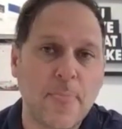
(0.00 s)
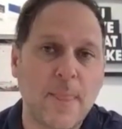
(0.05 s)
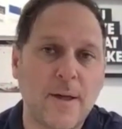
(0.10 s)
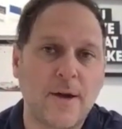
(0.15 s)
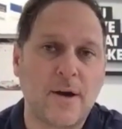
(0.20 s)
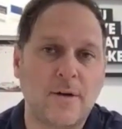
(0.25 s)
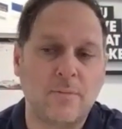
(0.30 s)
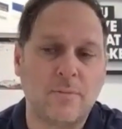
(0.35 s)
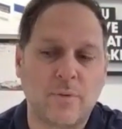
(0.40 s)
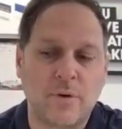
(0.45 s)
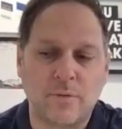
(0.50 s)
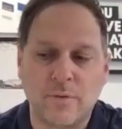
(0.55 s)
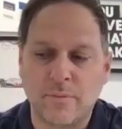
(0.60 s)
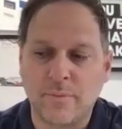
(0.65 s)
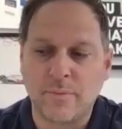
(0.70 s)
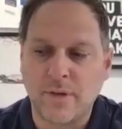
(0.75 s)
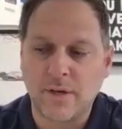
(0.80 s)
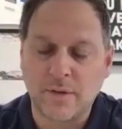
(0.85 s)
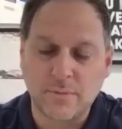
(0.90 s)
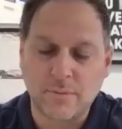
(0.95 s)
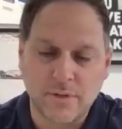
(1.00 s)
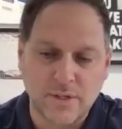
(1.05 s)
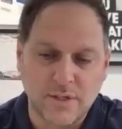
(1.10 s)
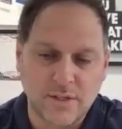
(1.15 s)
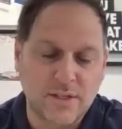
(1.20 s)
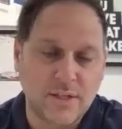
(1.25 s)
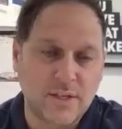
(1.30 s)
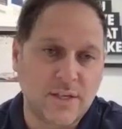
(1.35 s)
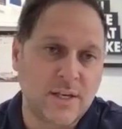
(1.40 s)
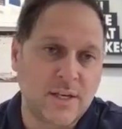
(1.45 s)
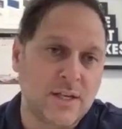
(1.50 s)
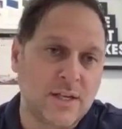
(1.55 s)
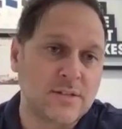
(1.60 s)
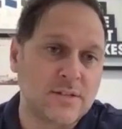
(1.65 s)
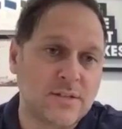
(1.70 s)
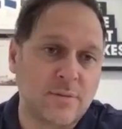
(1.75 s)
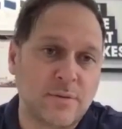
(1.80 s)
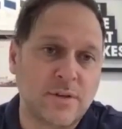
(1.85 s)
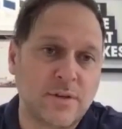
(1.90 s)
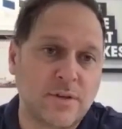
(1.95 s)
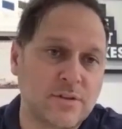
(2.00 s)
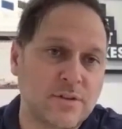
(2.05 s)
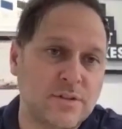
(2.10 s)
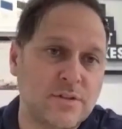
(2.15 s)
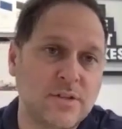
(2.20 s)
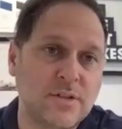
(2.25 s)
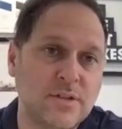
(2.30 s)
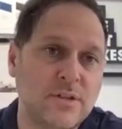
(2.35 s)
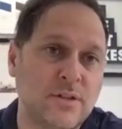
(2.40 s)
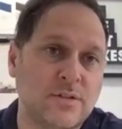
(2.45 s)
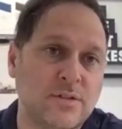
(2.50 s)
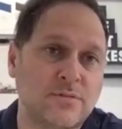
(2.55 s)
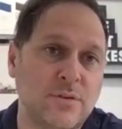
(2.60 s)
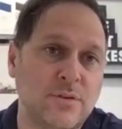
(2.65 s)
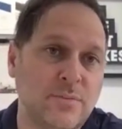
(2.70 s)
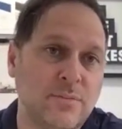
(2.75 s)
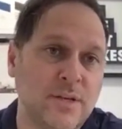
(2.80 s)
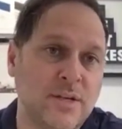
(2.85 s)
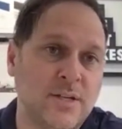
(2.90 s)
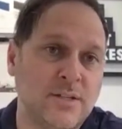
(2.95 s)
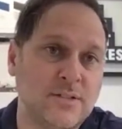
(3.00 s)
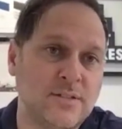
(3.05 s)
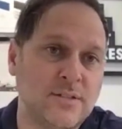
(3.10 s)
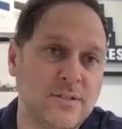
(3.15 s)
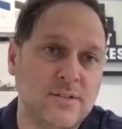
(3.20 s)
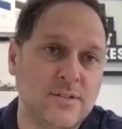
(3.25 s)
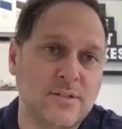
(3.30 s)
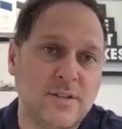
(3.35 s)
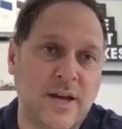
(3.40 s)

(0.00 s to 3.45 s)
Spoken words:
where we've been able to kit some of those repeats